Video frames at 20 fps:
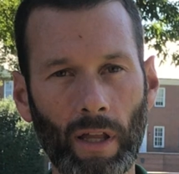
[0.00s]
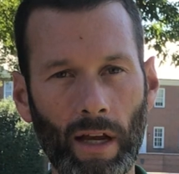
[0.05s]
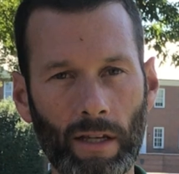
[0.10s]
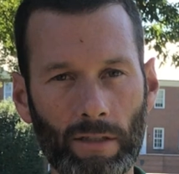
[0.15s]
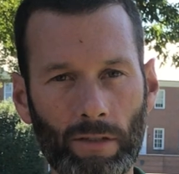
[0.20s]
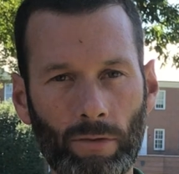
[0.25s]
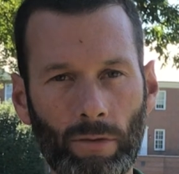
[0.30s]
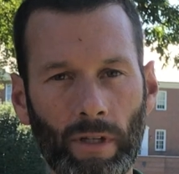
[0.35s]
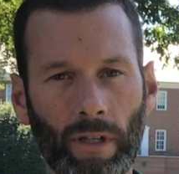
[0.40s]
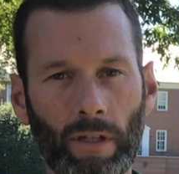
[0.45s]

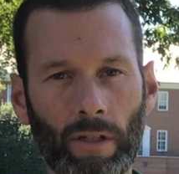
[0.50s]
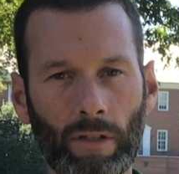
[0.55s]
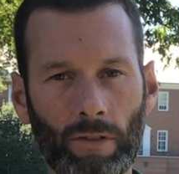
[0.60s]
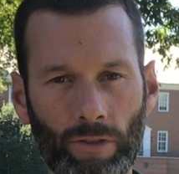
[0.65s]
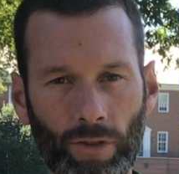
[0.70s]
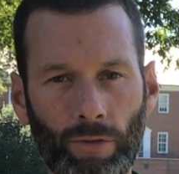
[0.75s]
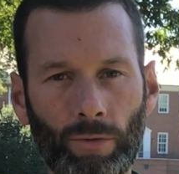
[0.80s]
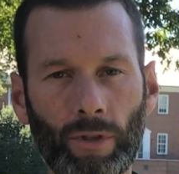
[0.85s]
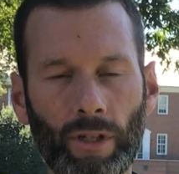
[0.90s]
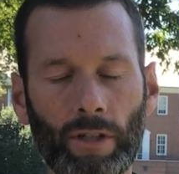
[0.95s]
last three year,
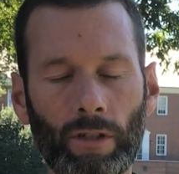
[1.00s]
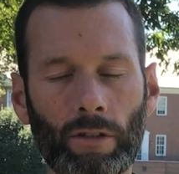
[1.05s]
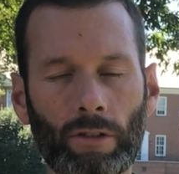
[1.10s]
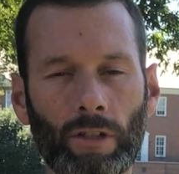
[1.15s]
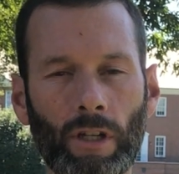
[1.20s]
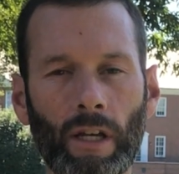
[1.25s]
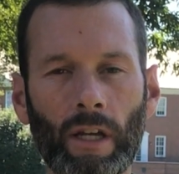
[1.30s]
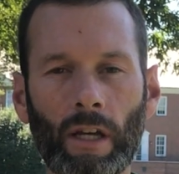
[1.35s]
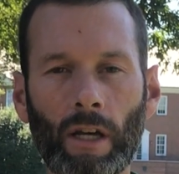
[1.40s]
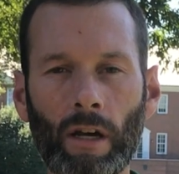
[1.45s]
two years.
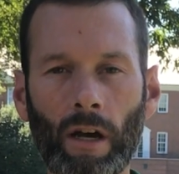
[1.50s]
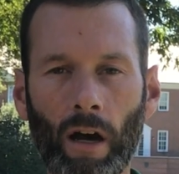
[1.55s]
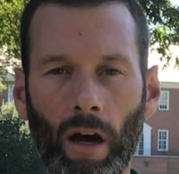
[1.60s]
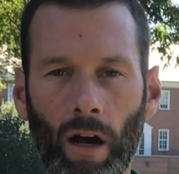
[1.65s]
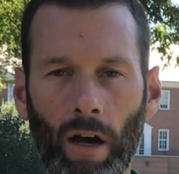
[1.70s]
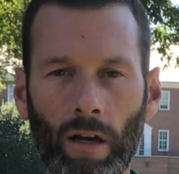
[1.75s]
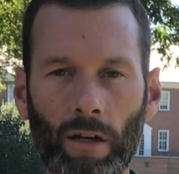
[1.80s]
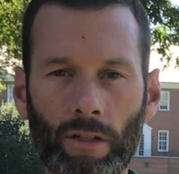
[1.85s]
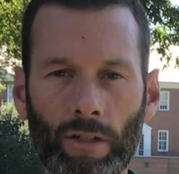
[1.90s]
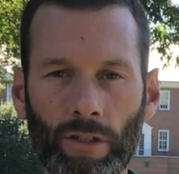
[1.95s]

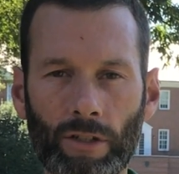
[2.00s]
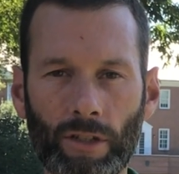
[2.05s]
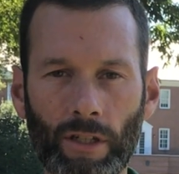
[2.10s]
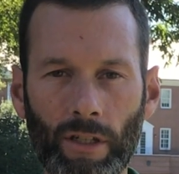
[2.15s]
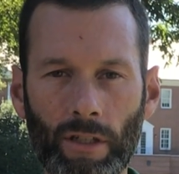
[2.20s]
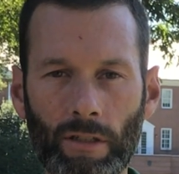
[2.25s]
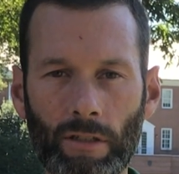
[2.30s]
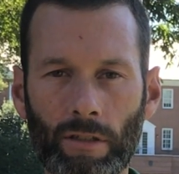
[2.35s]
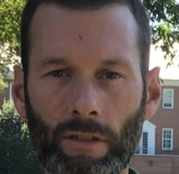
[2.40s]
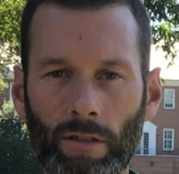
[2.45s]
Uh,
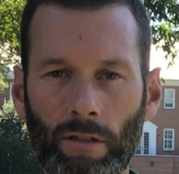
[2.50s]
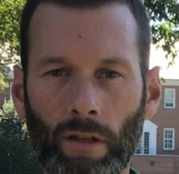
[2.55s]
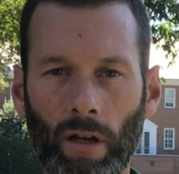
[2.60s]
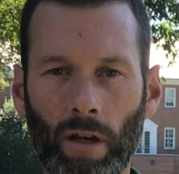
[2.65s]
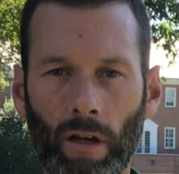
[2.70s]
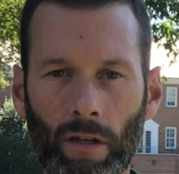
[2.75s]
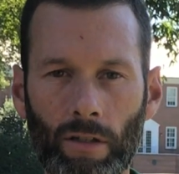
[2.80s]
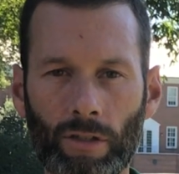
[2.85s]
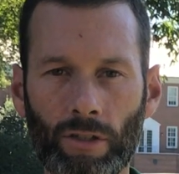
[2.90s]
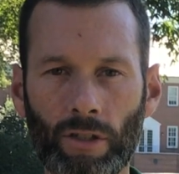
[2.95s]
she's
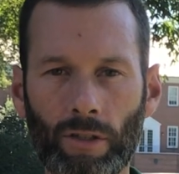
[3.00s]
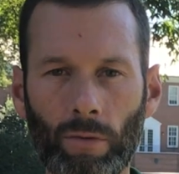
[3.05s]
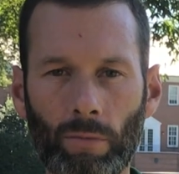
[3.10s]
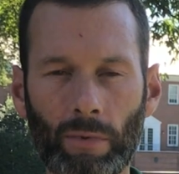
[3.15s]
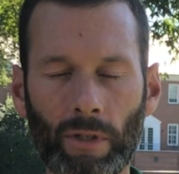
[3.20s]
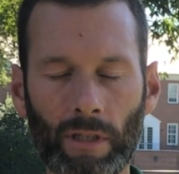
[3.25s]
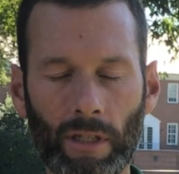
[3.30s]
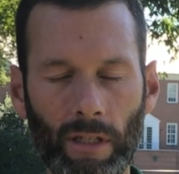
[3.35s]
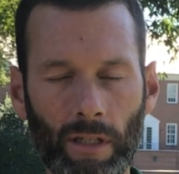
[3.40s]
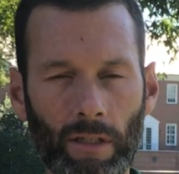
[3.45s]
uh, she will
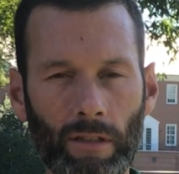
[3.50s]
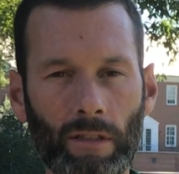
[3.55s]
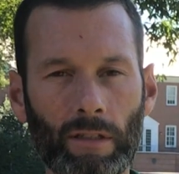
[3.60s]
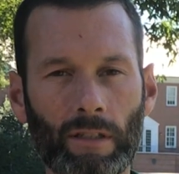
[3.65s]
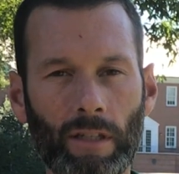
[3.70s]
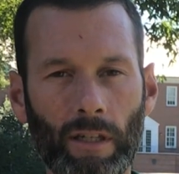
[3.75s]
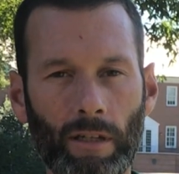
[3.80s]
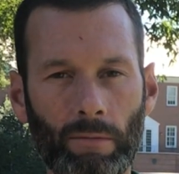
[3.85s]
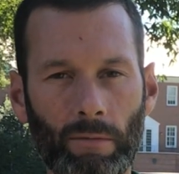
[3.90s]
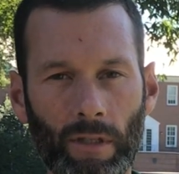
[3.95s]
be leading
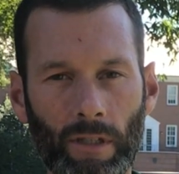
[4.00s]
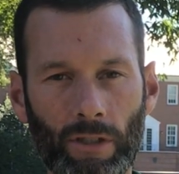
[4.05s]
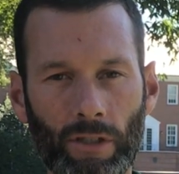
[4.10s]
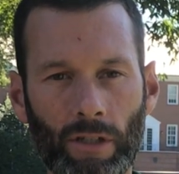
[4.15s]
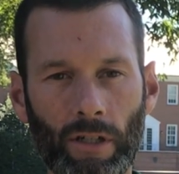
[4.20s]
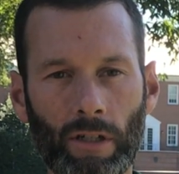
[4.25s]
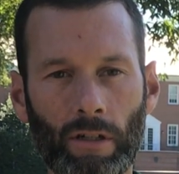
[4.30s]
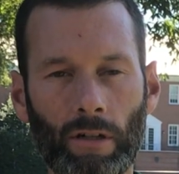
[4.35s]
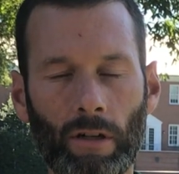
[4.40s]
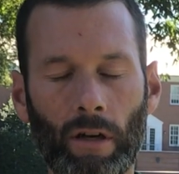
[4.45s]
the team
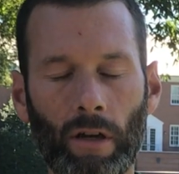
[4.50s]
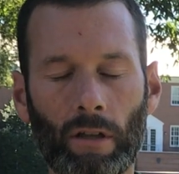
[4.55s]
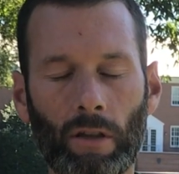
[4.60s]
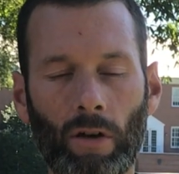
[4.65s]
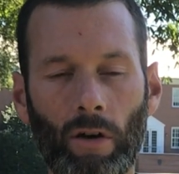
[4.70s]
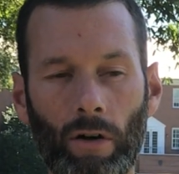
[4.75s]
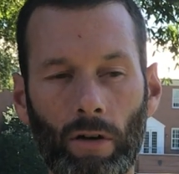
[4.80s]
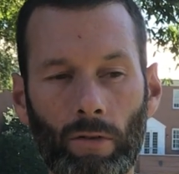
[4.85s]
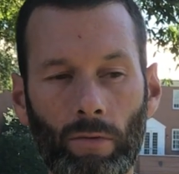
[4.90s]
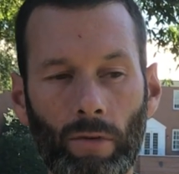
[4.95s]
this year
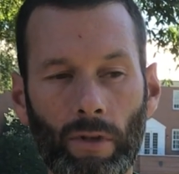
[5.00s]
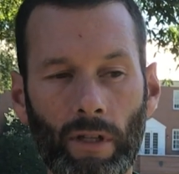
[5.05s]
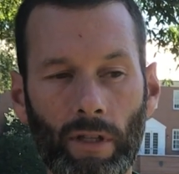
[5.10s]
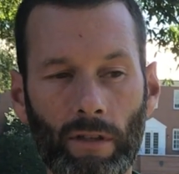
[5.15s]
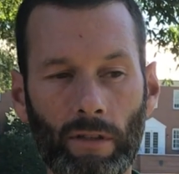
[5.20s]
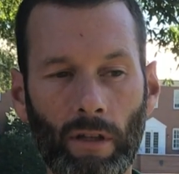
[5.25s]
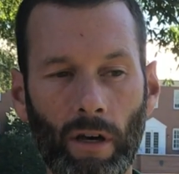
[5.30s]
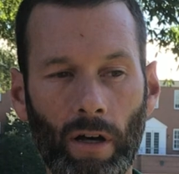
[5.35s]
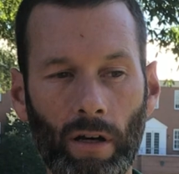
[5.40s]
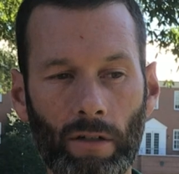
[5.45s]
along with
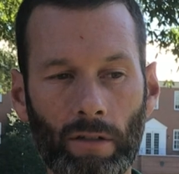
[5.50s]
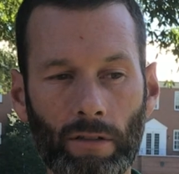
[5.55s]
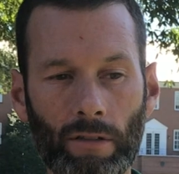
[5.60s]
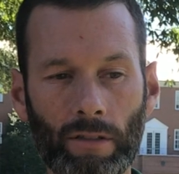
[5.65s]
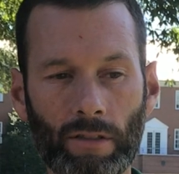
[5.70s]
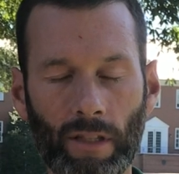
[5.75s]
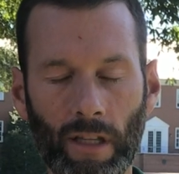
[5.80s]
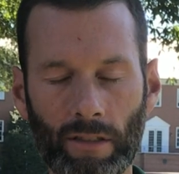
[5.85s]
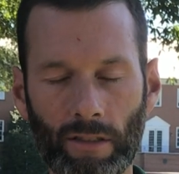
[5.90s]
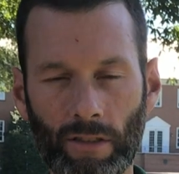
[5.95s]
uh,
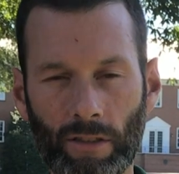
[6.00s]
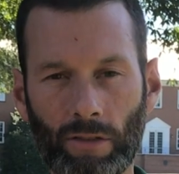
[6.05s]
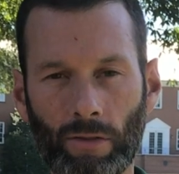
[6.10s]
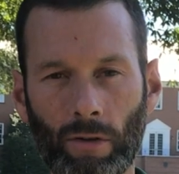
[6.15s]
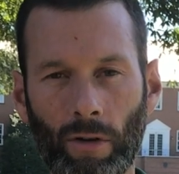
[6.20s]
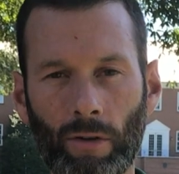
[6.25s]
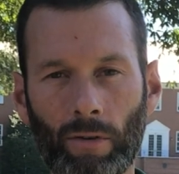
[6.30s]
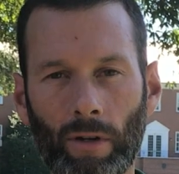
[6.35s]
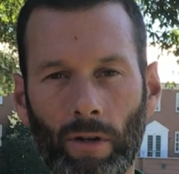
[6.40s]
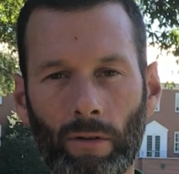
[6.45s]
Stetsy
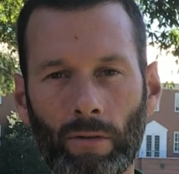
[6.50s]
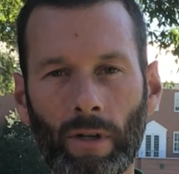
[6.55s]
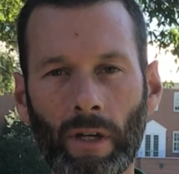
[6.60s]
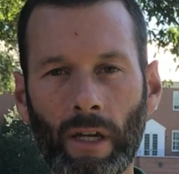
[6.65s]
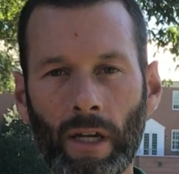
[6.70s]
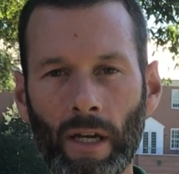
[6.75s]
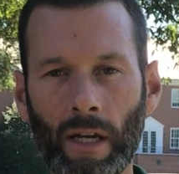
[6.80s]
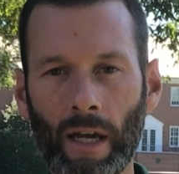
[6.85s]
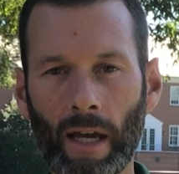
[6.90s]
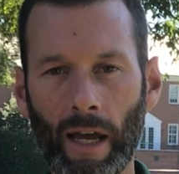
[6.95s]
Toronto,
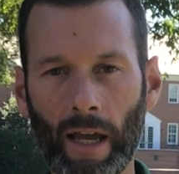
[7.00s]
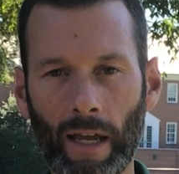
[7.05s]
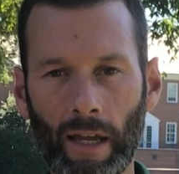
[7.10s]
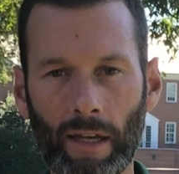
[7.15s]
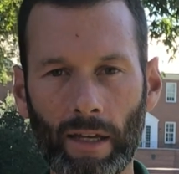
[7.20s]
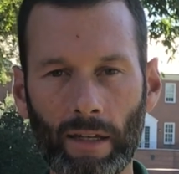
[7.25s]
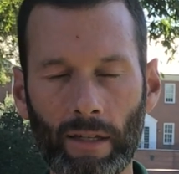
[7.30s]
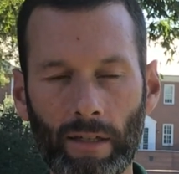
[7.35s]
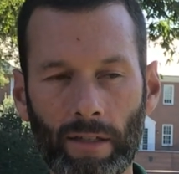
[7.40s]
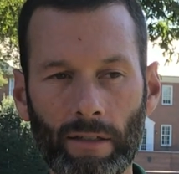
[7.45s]

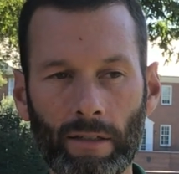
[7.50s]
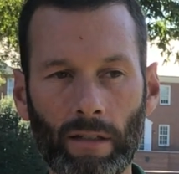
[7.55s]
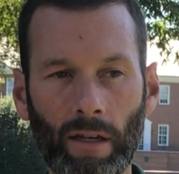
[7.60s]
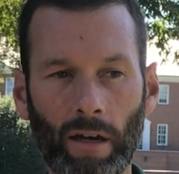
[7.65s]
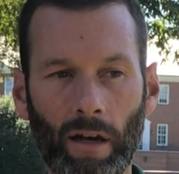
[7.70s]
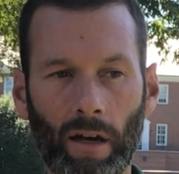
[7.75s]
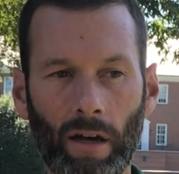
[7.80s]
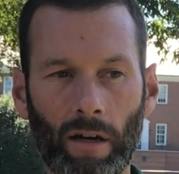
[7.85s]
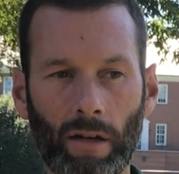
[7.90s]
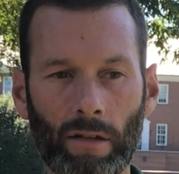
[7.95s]
and
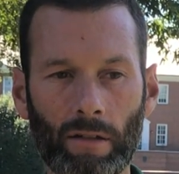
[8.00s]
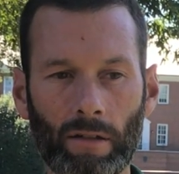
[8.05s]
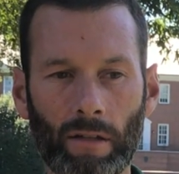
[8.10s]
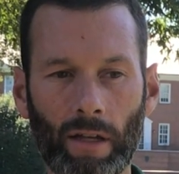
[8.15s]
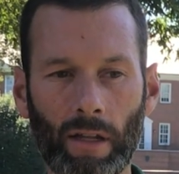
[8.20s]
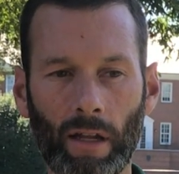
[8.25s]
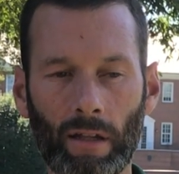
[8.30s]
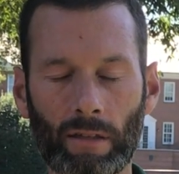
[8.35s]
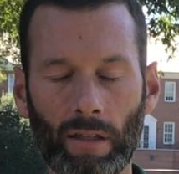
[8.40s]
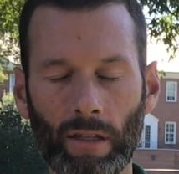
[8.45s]

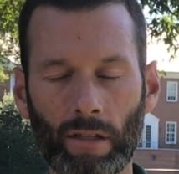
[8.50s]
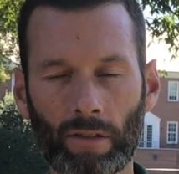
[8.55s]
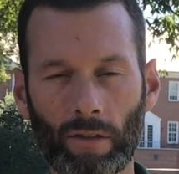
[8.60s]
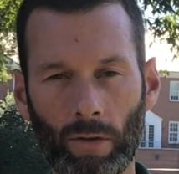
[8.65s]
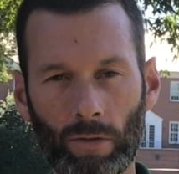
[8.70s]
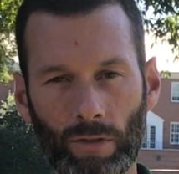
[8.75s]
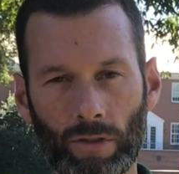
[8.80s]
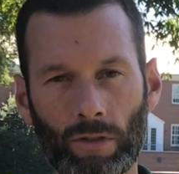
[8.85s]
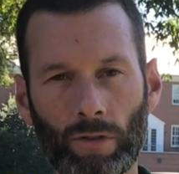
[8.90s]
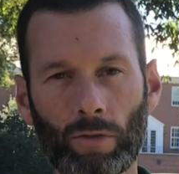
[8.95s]
and I think
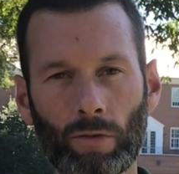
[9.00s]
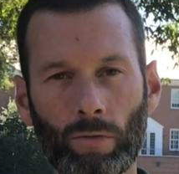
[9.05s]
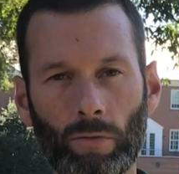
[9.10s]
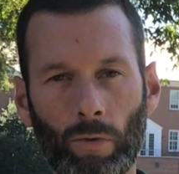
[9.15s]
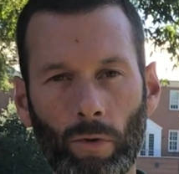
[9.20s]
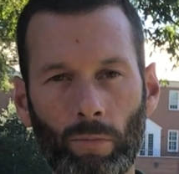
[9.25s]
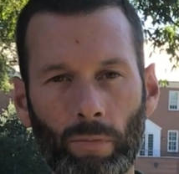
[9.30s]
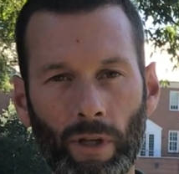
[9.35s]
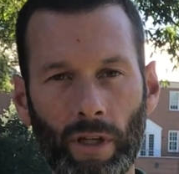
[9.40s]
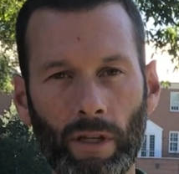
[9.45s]
those two
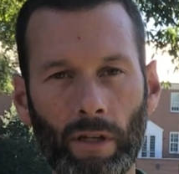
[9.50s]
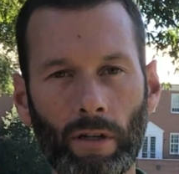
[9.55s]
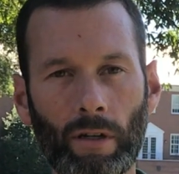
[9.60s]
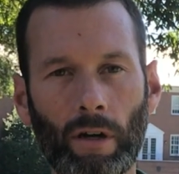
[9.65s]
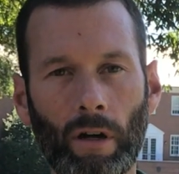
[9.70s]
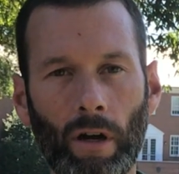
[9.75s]
will be